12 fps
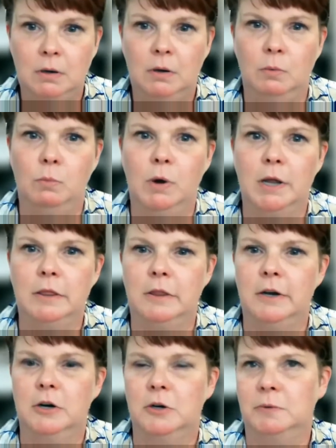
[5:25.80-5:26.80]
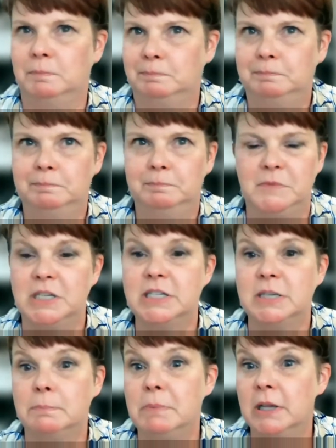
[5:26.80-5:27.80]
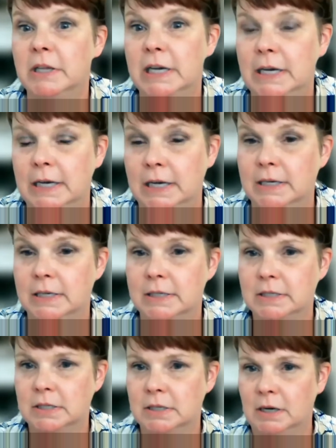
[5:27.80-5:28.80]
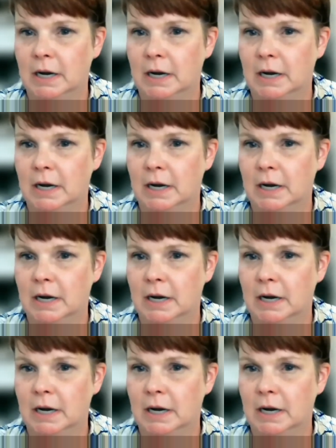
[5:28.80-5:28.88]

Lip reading: what their disability is,